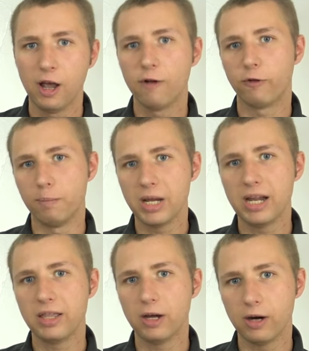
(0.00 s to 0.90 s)
For
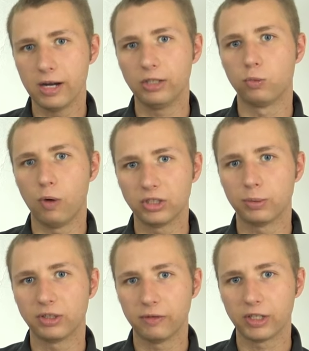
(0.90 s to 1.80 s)
me, there is one
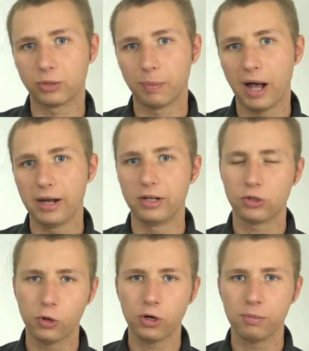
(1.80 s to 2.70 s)
specific spot, and it
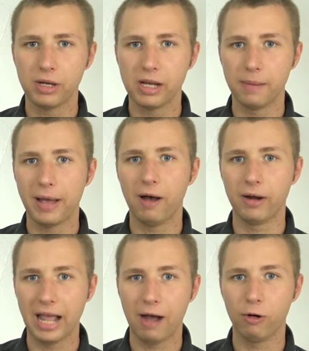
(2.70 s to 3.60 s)
took me about
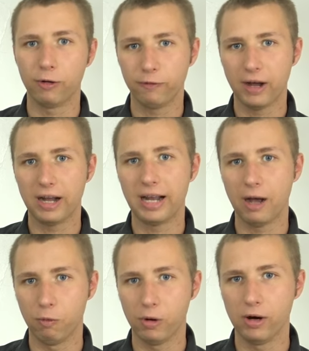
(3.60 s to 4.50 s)
an hour to find
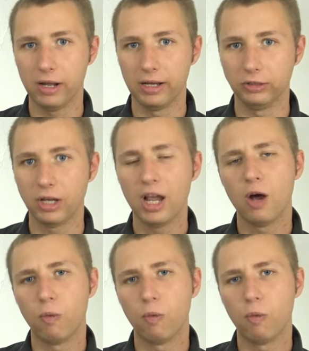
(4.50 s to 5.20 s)
out where it is.